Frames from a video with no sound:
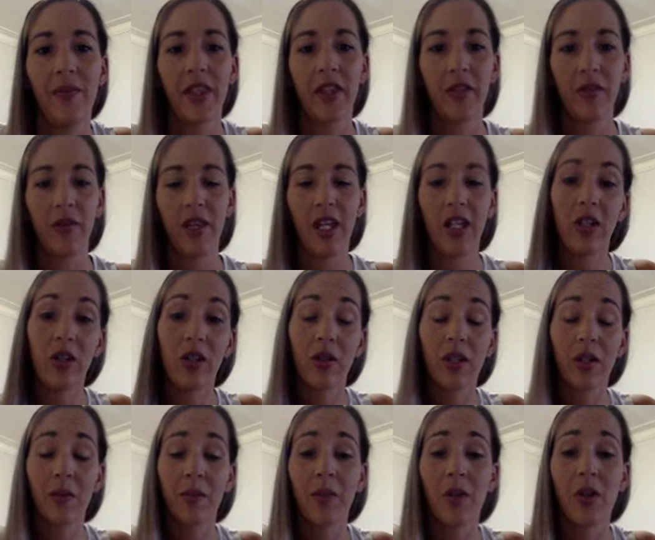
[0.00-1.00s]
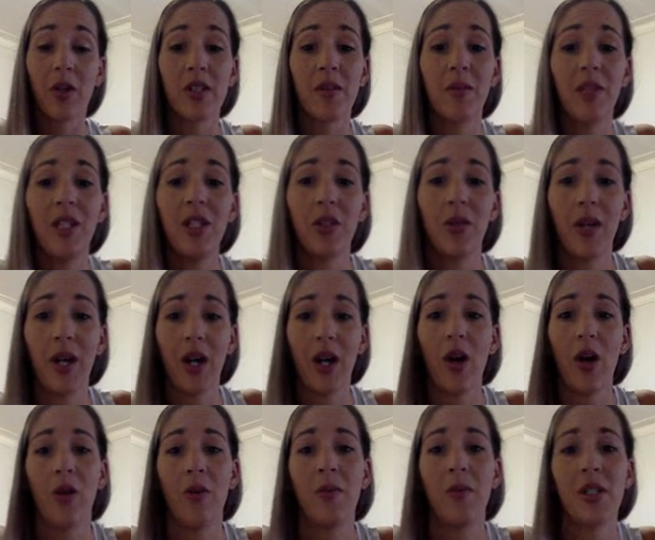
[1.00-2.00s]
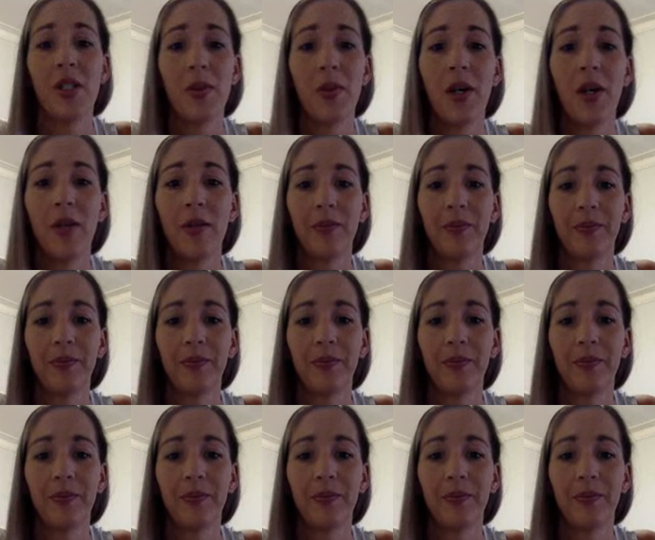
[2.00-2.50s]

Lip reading: that you can possibly do at home as well.